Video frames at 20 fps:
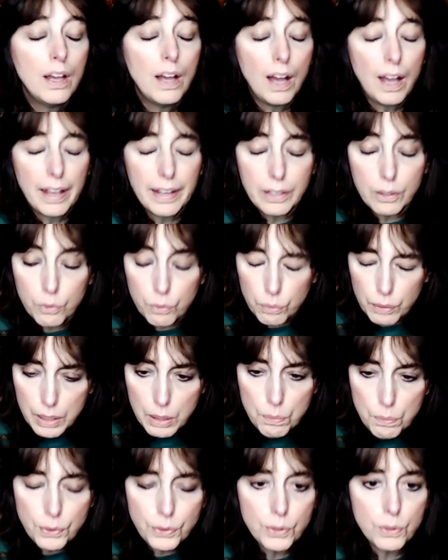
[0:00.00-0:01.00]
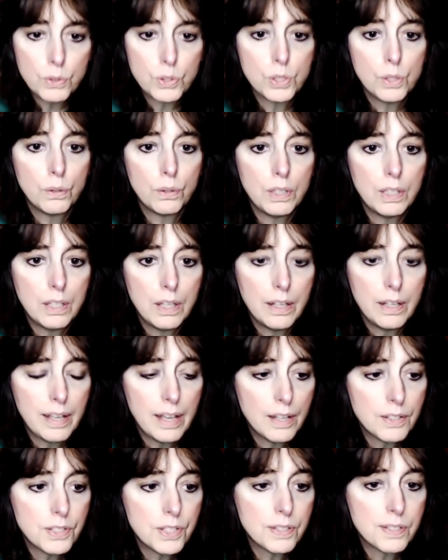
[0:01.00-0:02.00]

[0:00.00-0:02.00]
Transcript: I agree with you, choking on ashes.